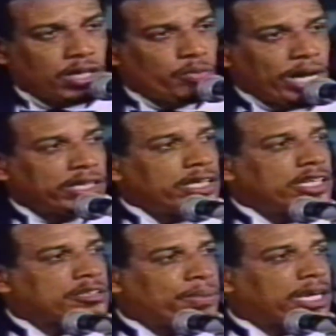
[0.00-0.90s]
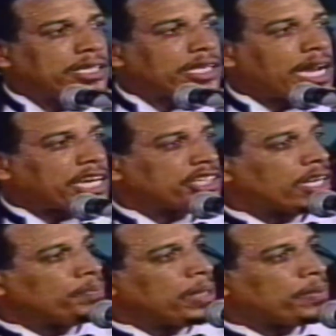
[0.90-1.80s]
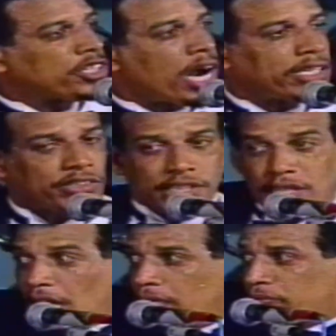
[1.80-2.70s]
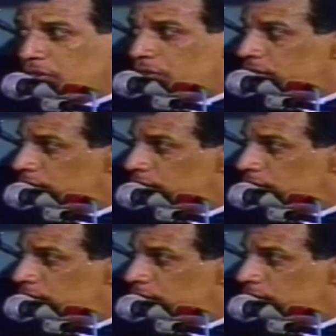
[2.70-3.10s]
when these big international people try to sing calypso,